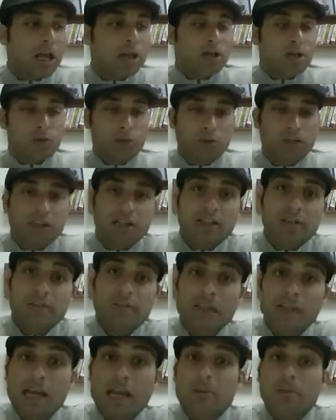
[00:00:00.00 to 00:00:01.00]
You will not
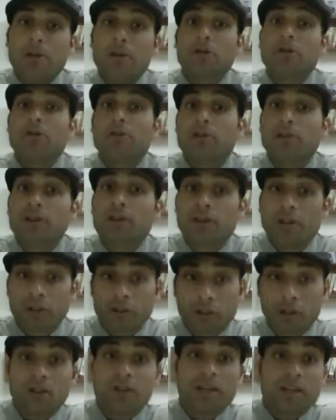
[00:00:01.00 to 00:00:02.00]
be able to
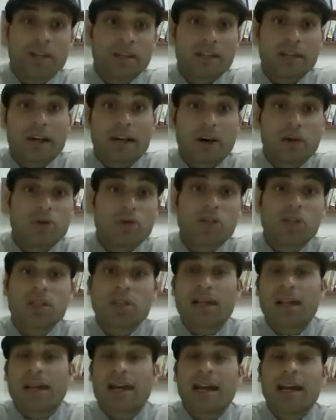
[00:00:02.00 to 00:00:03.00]
furnish that house,
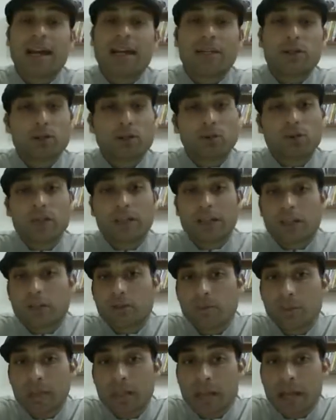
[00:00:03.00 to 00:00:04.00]
and you will
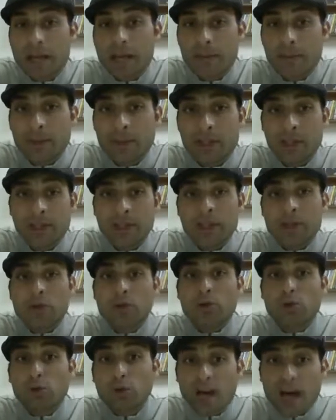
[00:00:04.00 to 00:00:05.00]
not be able
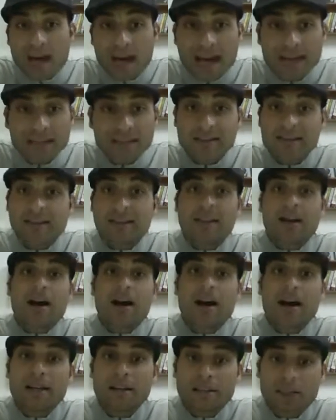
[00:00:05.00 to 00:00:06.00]
to add
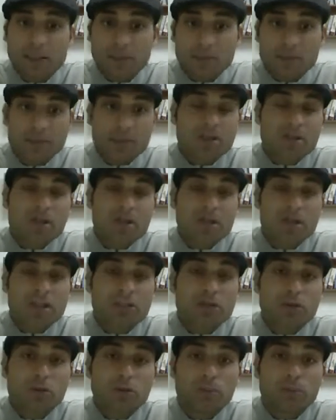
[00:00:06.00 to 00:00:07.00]
items
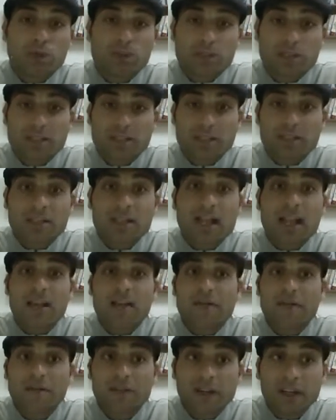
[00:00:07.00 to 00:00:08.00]
that you possess
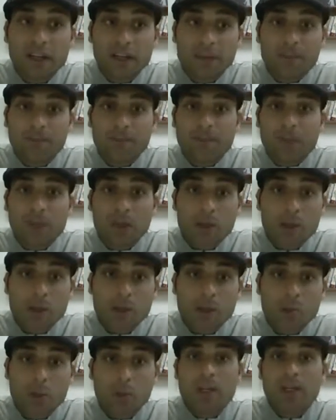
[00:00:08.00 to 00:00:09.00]
every
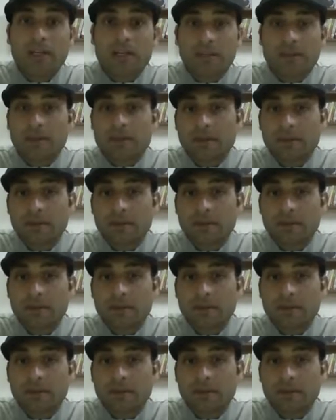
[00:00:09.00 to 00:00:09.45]
week